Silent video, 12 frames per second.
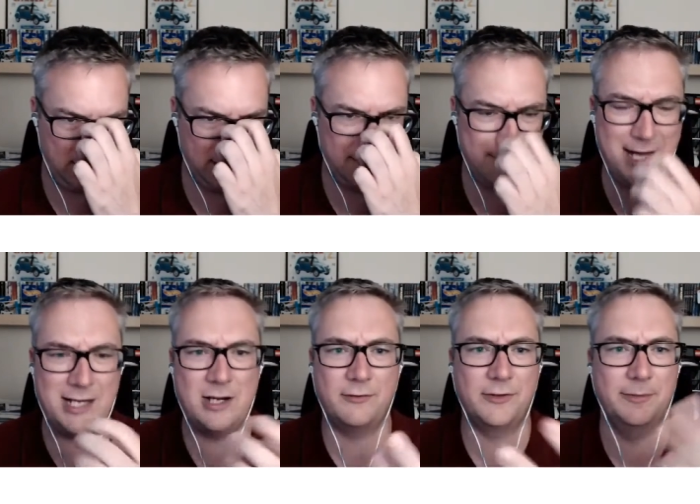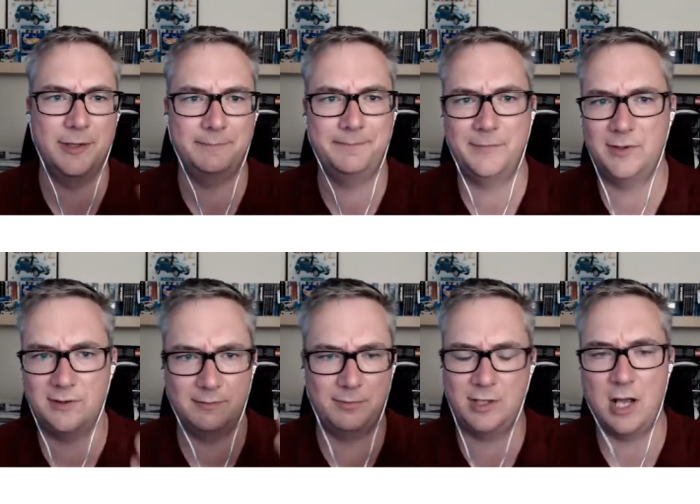many of them are
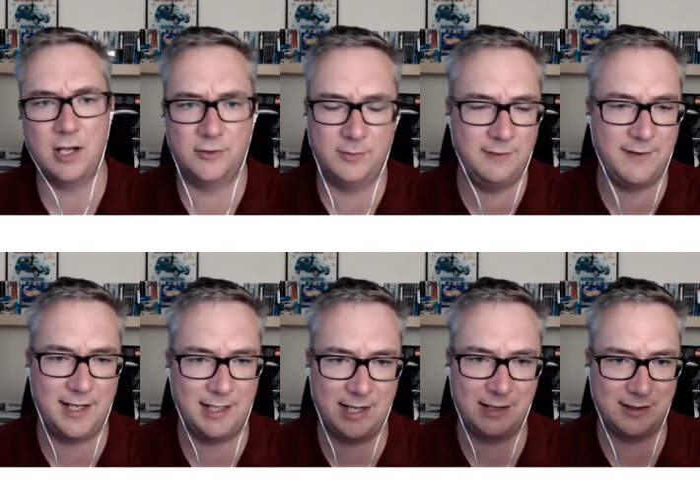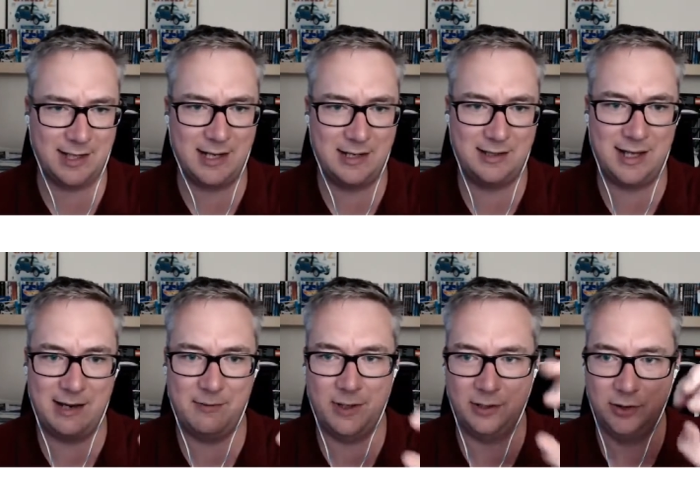cars we've had. They
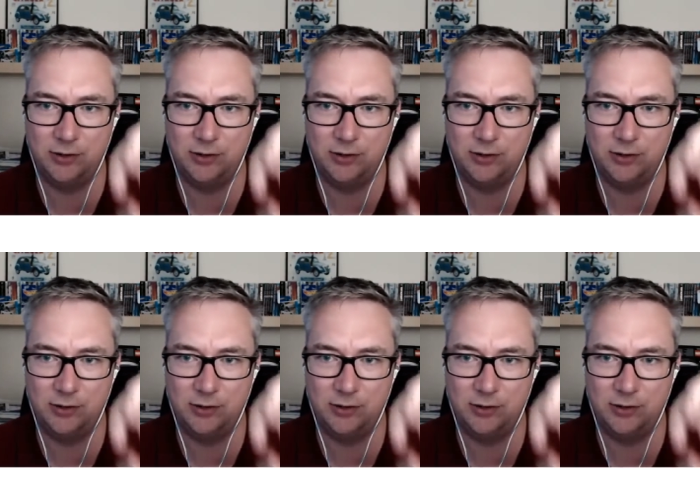will use